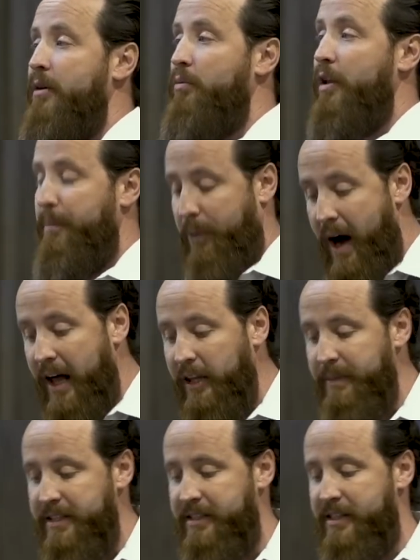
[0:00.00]
Well, the
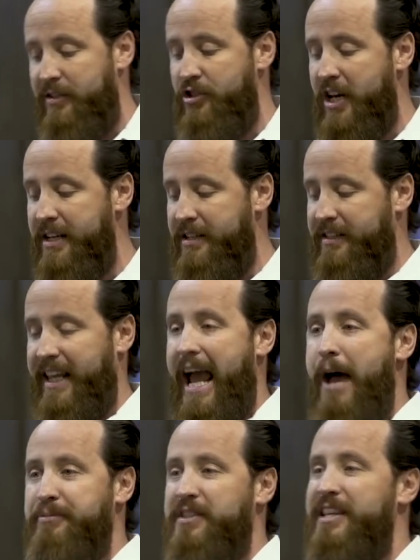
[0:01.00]
problem is that Jesus
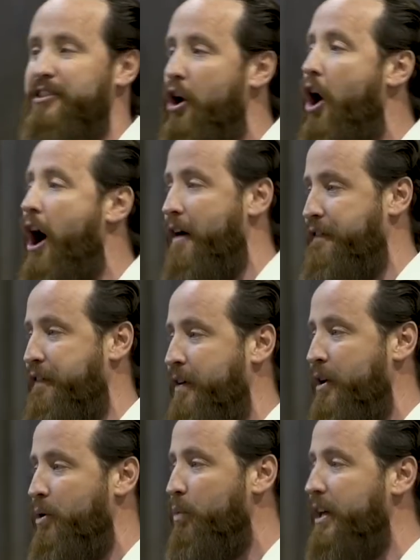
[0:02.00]
caps this off
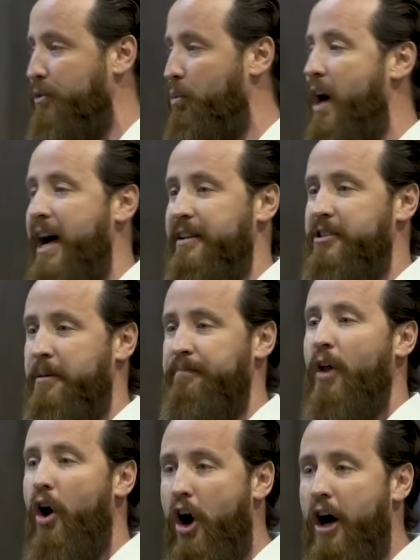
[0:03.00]
with what?
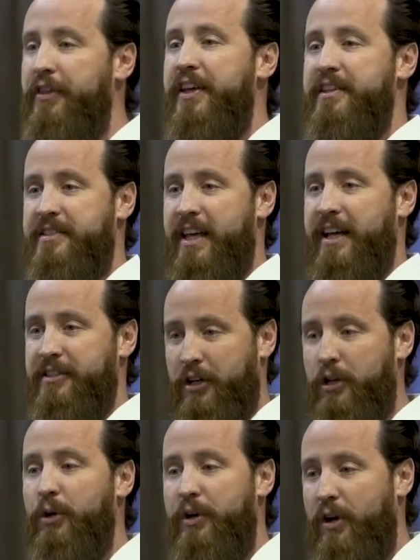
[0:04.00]
All these things,
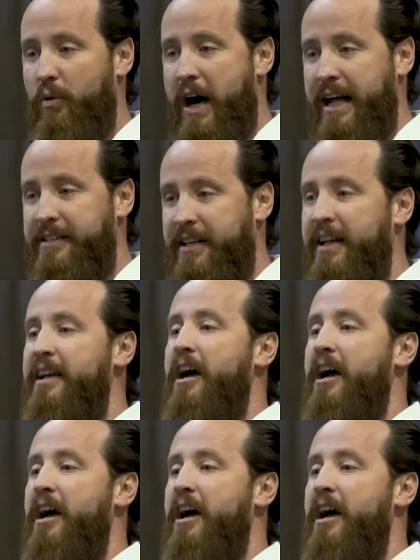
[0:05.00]
including what?